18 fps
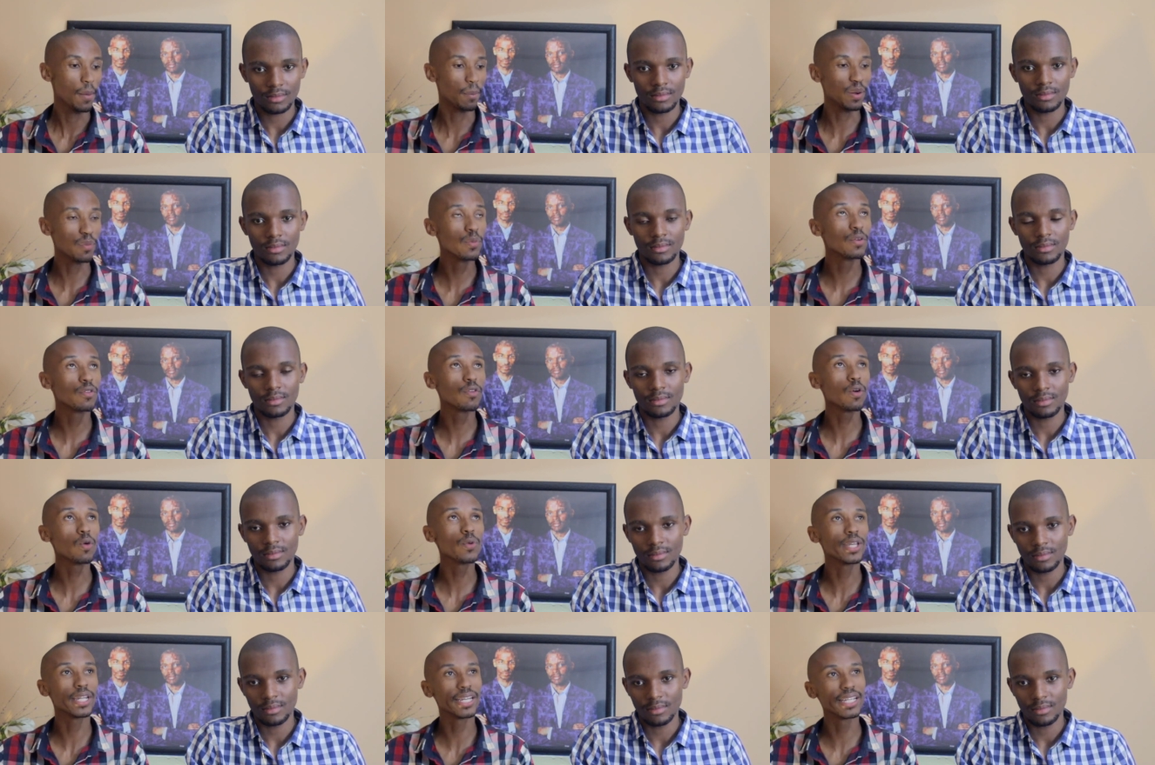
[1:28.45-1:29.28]
Speaker 1: But
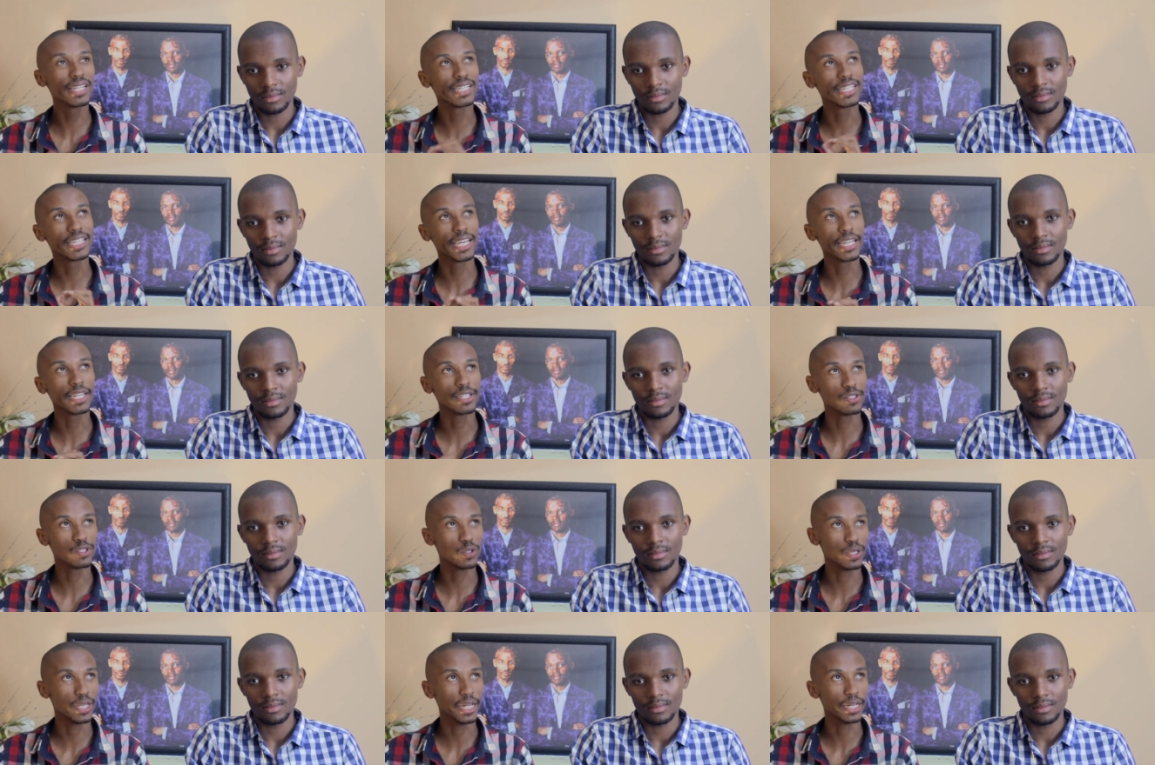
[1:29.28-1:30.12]
before we really get
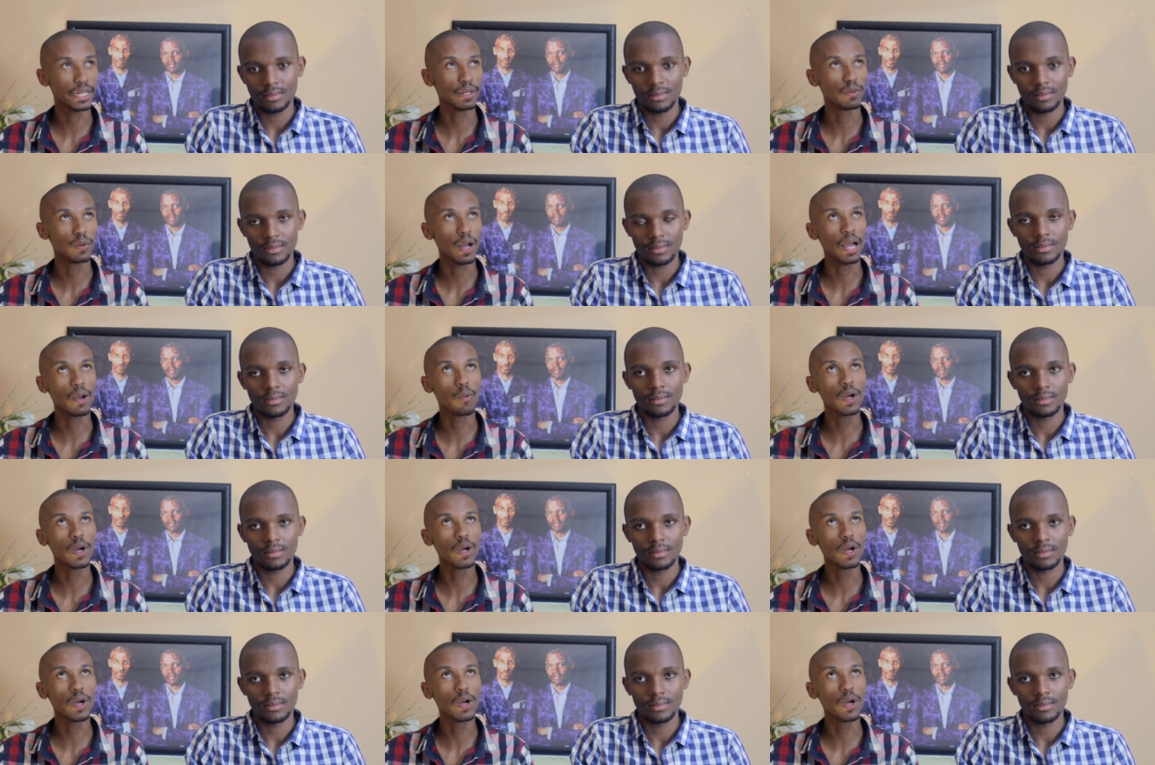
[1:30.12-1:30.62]
into that level, I